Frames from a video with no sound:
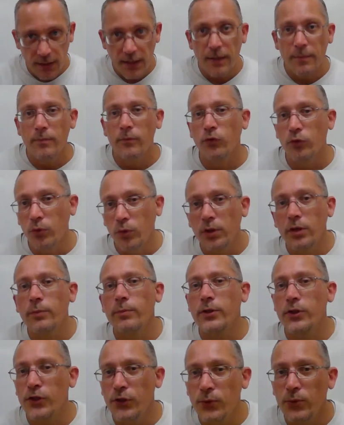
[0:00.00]
Yep, rule
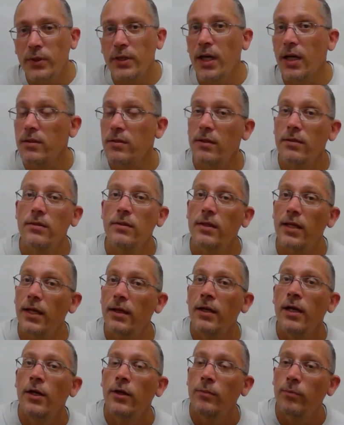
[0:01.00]
number 2 tells us
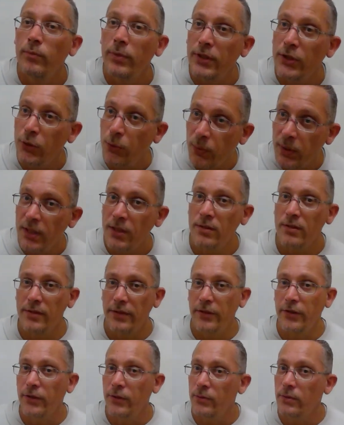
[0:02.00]
that between
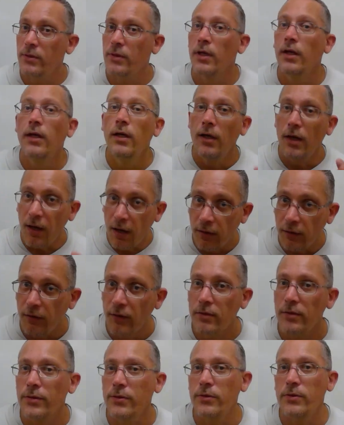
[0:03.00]
zeros are
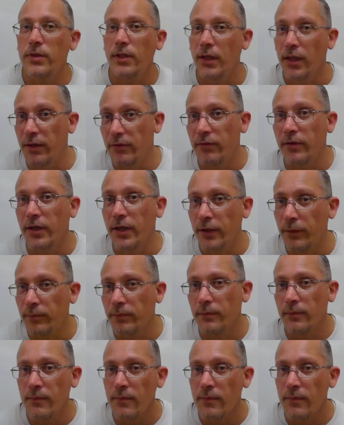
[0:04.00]
also significant.